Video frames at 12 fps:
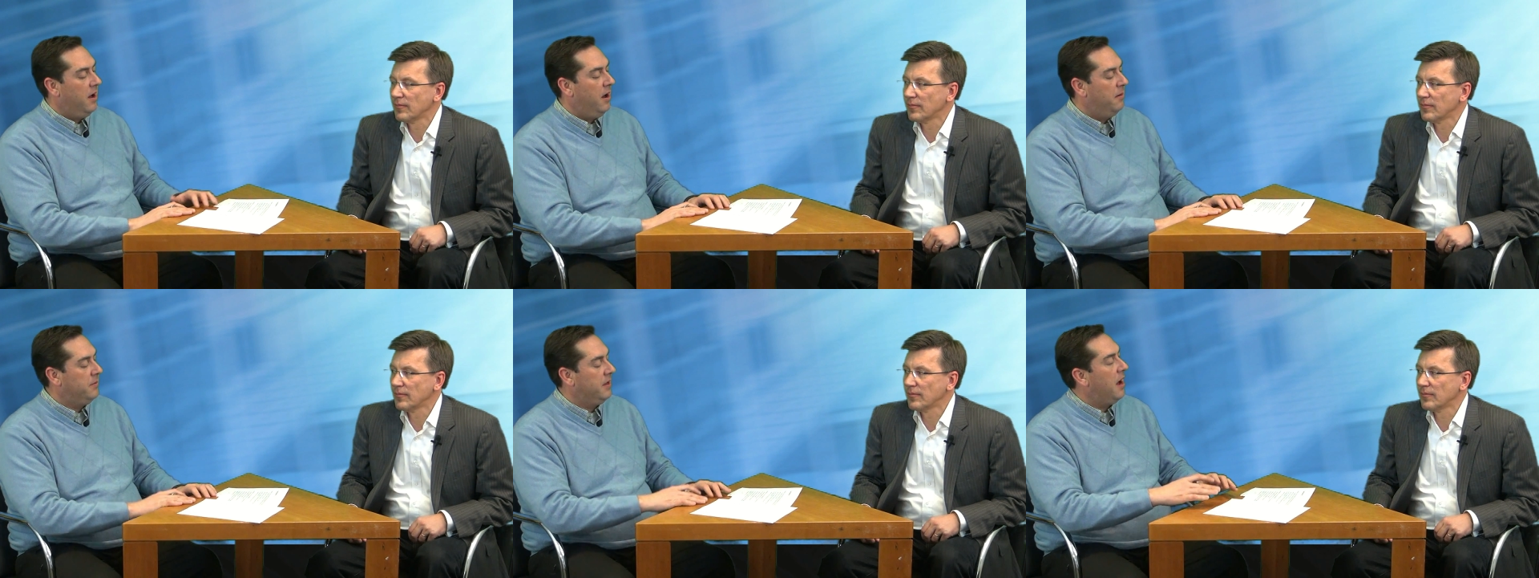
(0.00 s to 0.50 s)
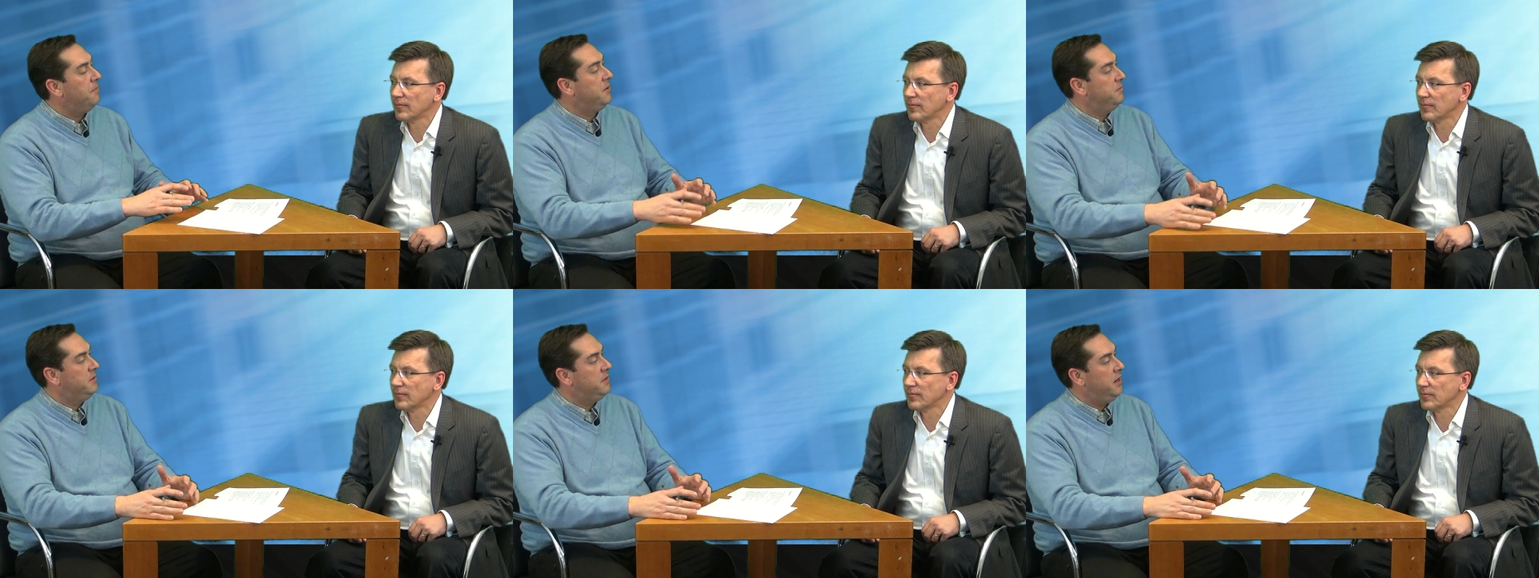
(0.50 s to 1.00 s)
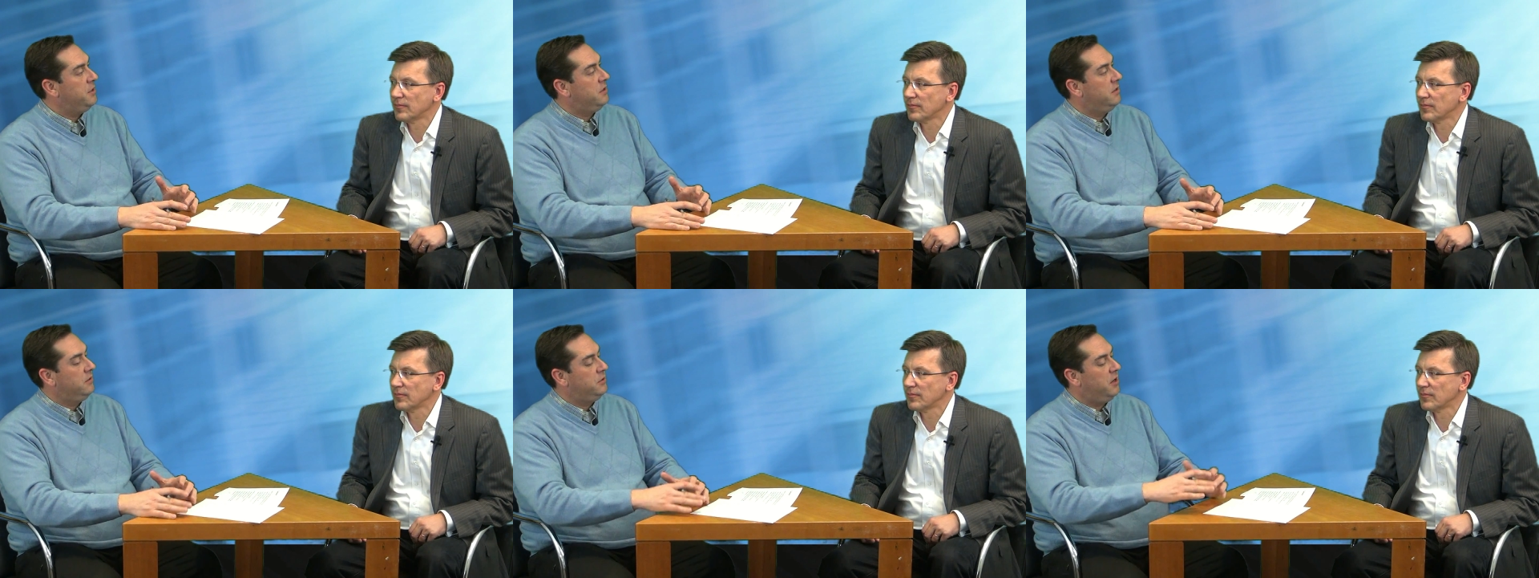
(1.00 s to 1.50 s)
Speaker 1: uh, the
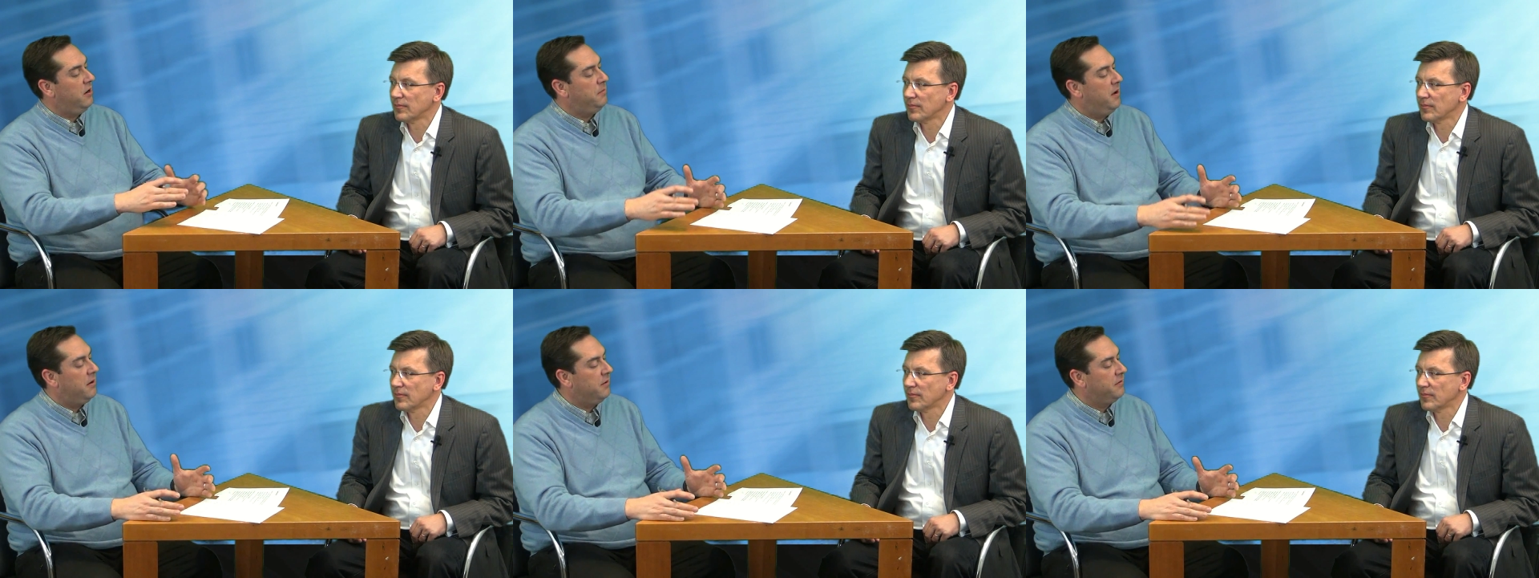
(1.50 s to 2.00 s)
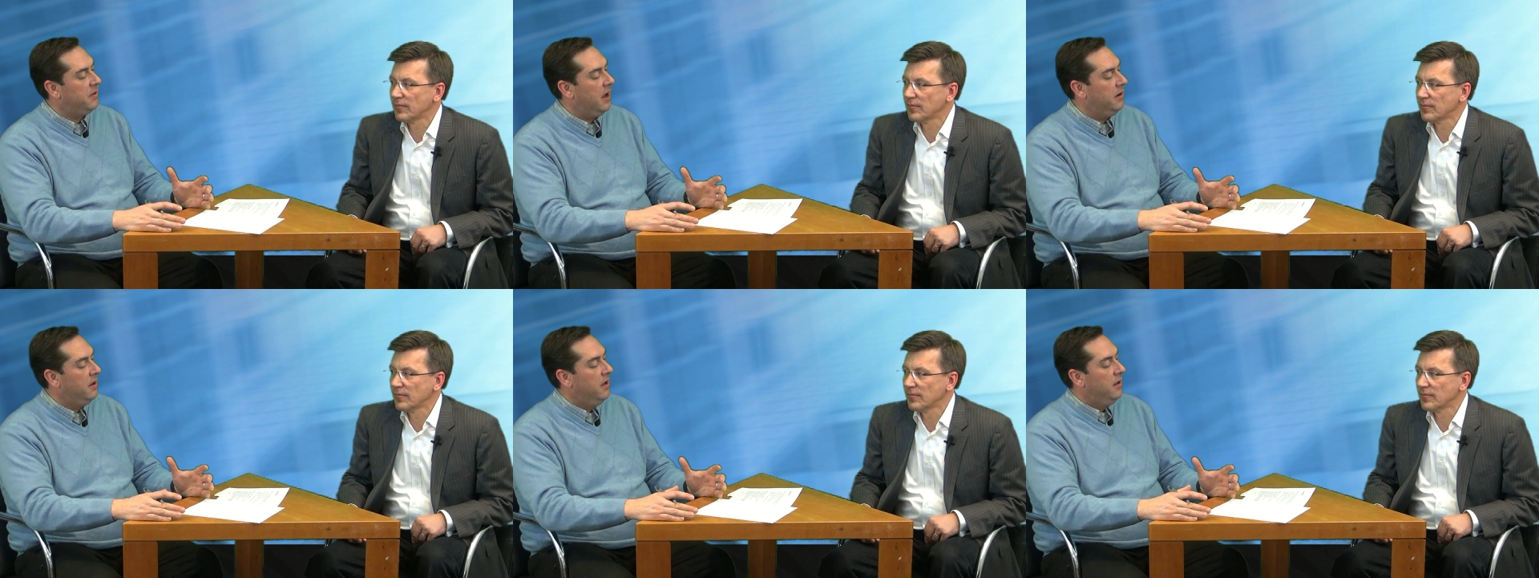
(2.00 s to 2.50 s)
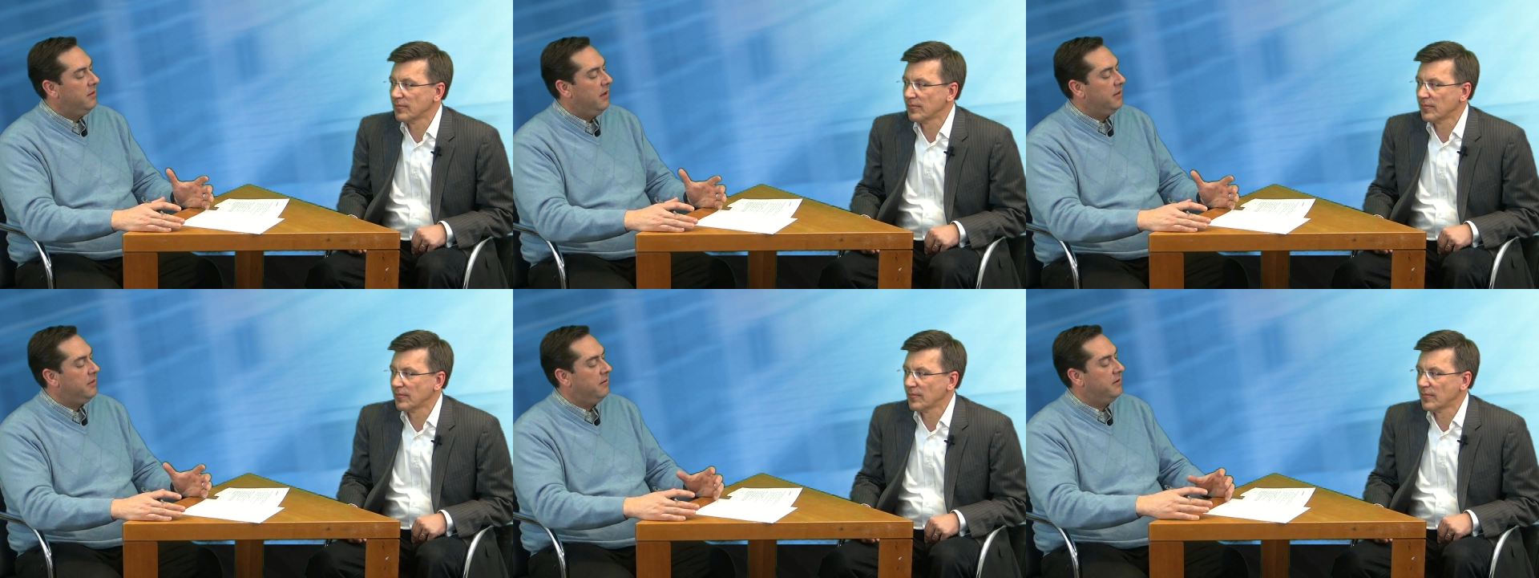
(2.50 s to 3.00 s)
optimization and shared models, that,
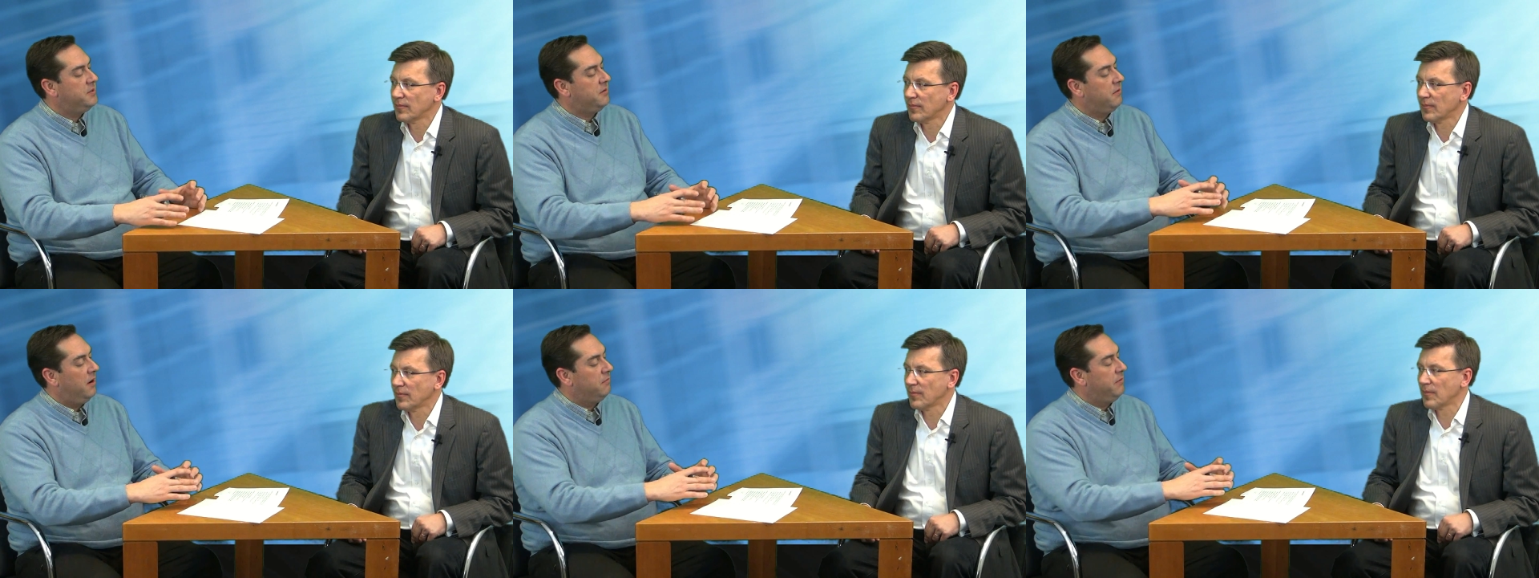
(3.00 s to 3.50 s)
that there is a